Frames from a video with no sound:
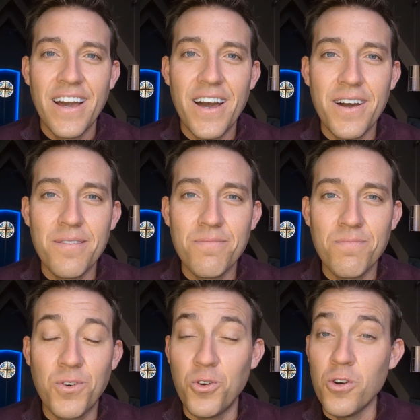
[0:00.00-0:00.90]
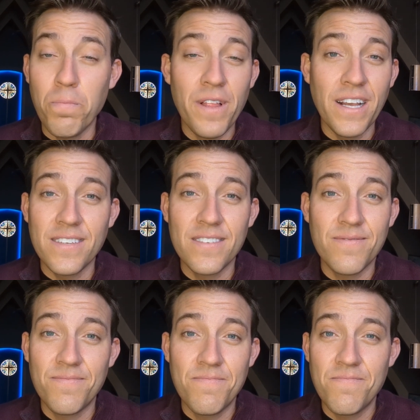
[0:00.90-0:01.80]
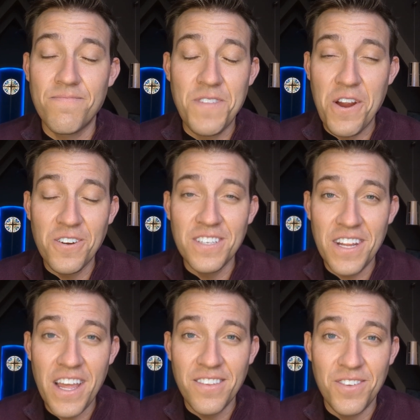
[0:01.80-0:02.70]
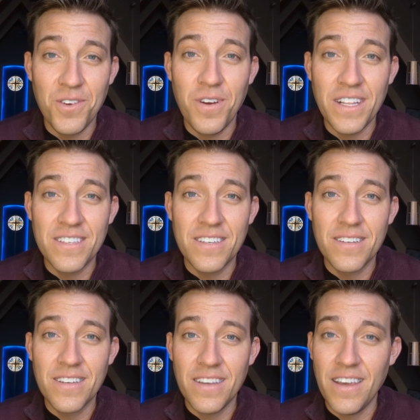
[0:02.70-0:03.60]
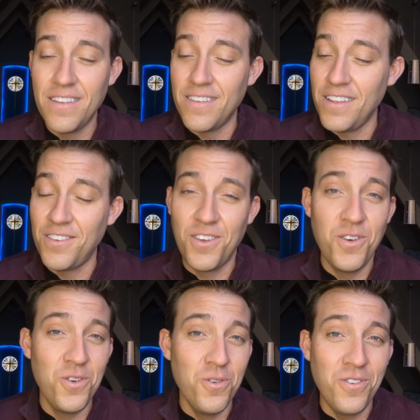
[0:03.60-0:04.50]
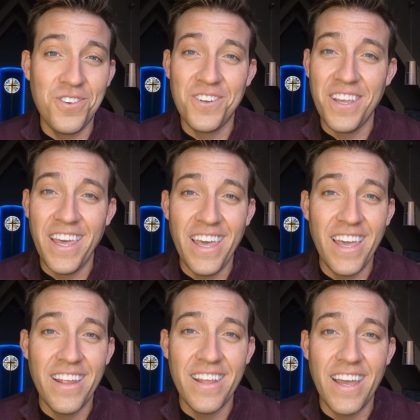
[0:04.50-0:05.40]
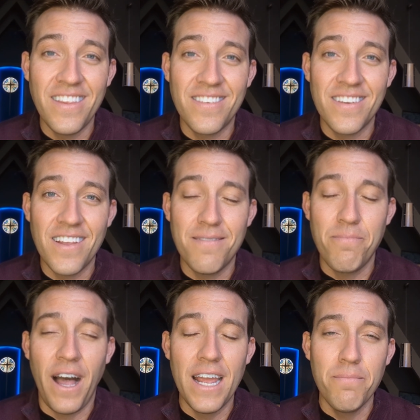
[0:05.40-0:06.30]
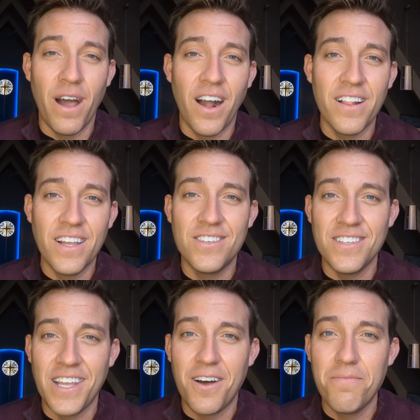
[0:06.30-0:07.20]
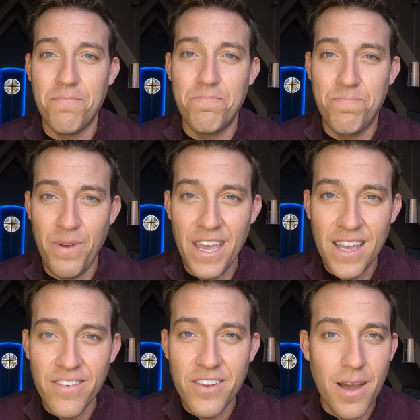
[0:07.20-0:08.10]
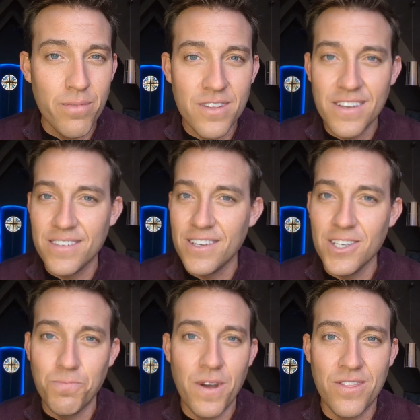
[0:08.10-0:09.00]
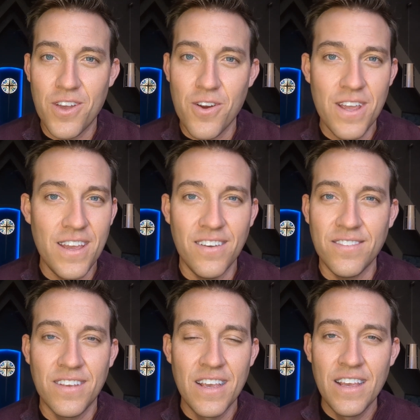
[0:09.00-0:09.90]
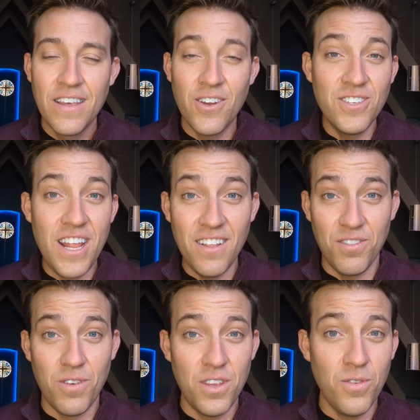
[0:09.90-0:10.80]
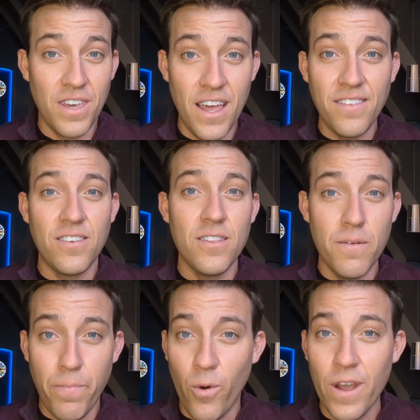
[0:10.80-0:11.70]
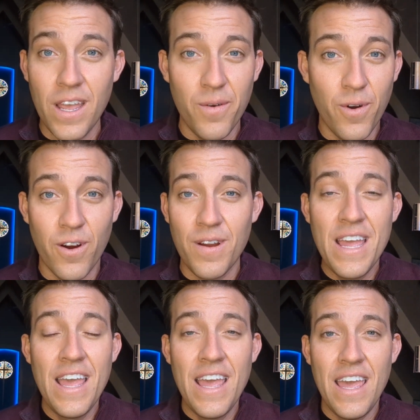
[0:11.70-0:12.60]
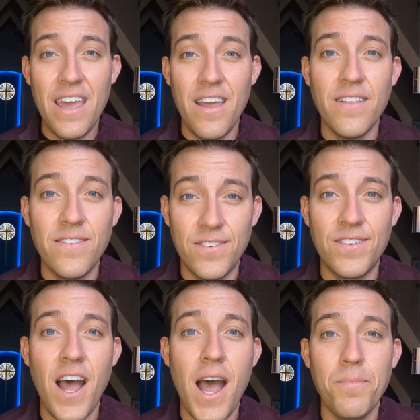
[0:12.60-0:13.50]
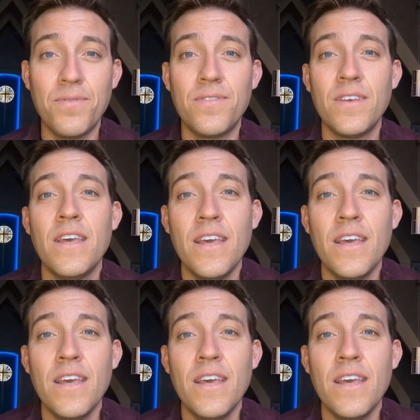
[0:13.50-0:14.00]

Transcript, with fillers: um, googolplex there's an end to it. It's it's huge and it's it's mind-boggling just how big of a number this is, but there is there's an end to it. You get to the point where it stops.